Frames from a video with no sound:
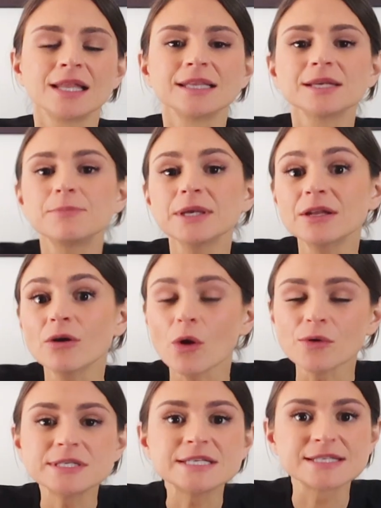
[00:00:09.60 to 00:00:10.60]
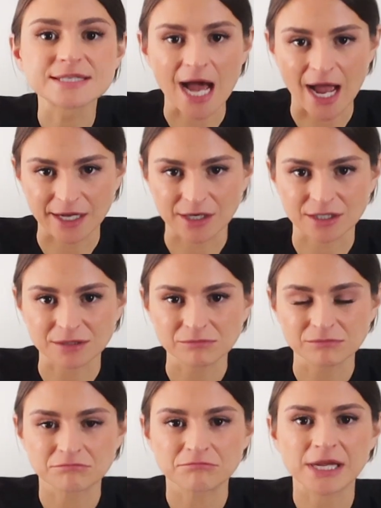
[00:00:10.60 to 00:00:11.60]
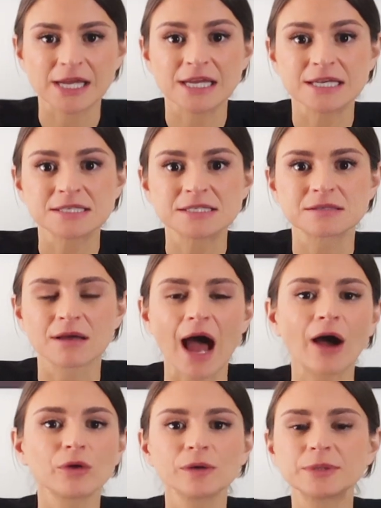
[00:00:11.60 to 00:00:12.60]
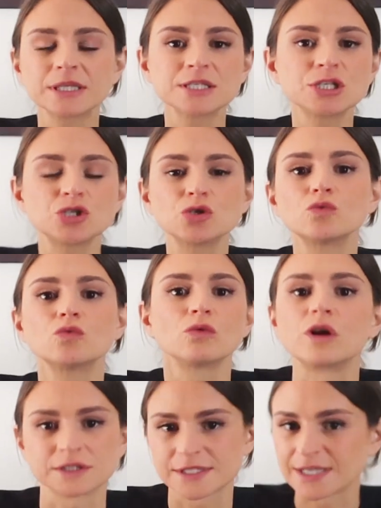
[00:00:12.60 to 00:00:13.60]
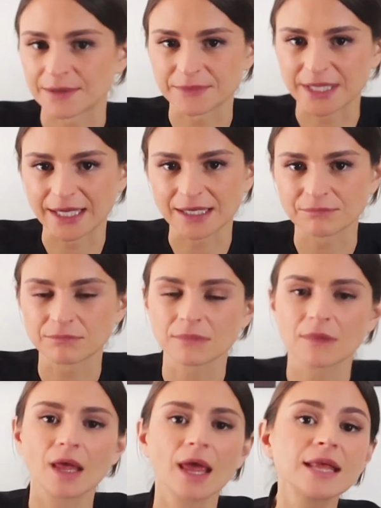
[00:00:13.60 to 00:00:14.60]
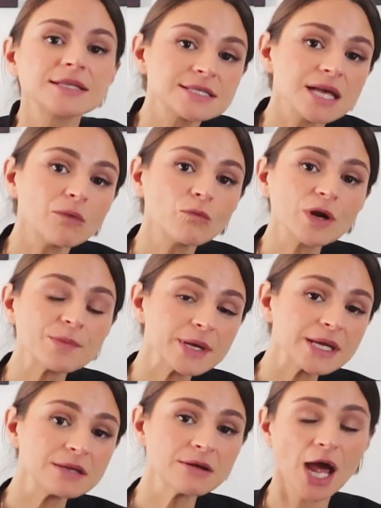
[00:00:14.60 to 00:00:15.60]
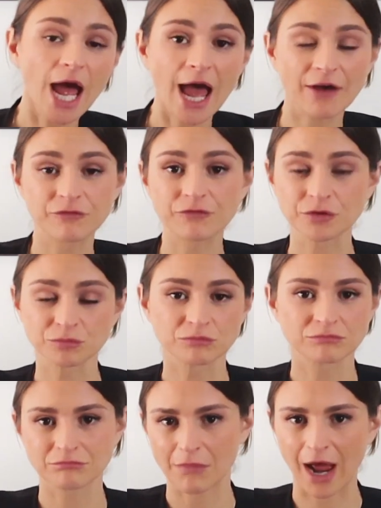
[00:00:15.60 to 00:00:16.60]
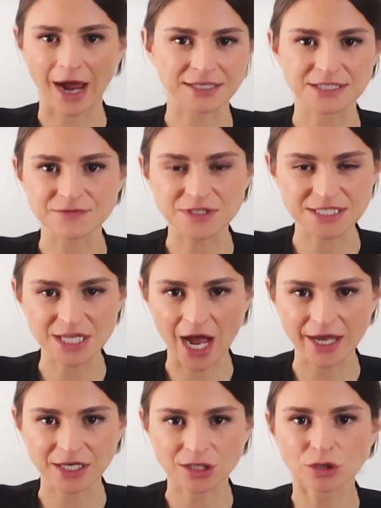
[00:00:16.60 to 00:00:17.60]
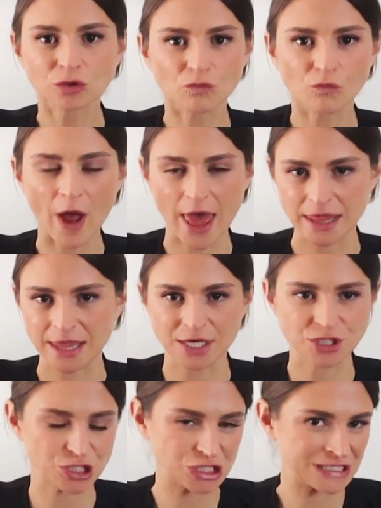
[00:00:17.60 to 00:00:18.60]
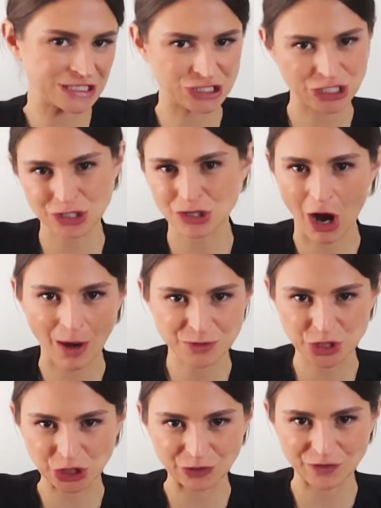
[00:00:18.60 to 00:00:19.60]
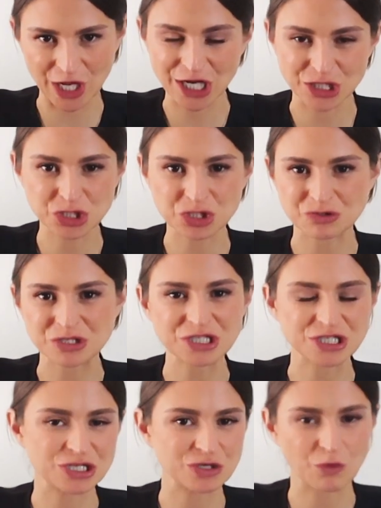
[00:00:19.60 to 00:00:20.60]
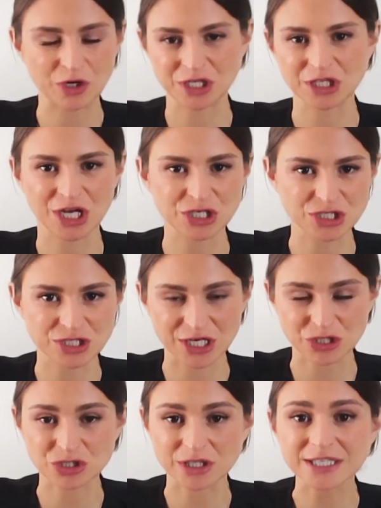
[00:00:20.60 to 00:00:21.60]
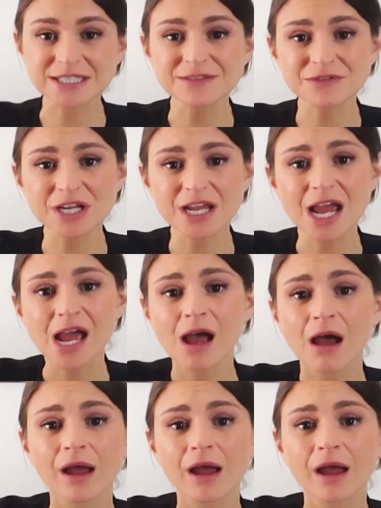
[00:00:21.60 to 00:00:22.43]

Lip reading: Libido or desire is our ability to want something. And some women have active desire when they just see the object of their interest and they want to engage in sexual activity.